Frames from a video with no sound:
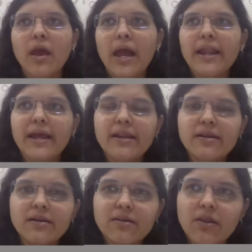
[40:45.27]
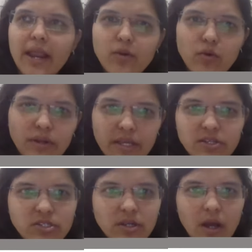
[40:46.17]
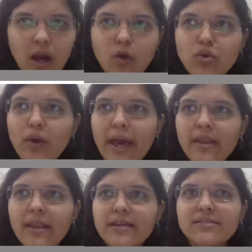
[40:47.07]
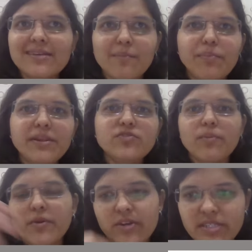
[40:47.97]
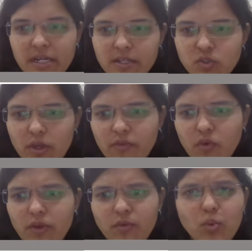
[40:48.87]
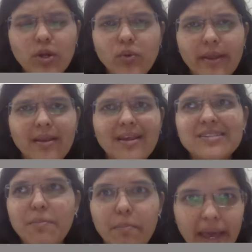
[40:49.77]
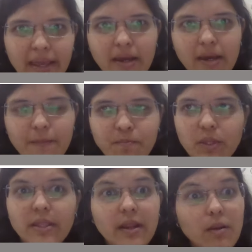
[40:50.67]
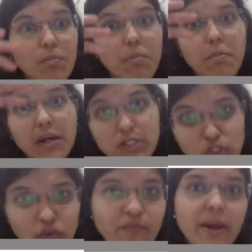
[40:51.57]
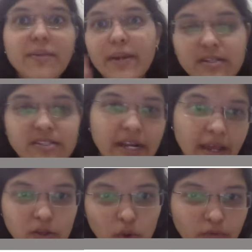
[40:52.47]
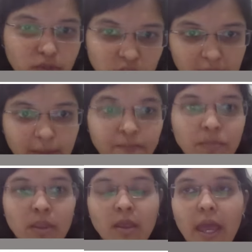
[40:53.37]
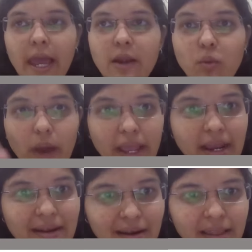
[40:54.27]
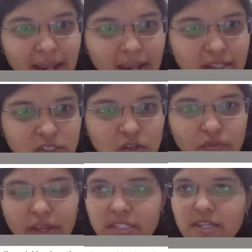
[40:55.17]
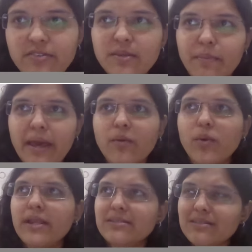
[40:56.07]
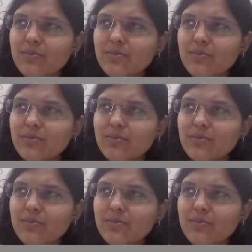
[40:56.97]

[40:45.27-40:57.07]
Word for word: And I try to teach how to analyze companies from different sectors. So if you were to analyze a bank, then there are a bunch of parameters that you have to check. And while I did the analysis of HDFC Bank, while I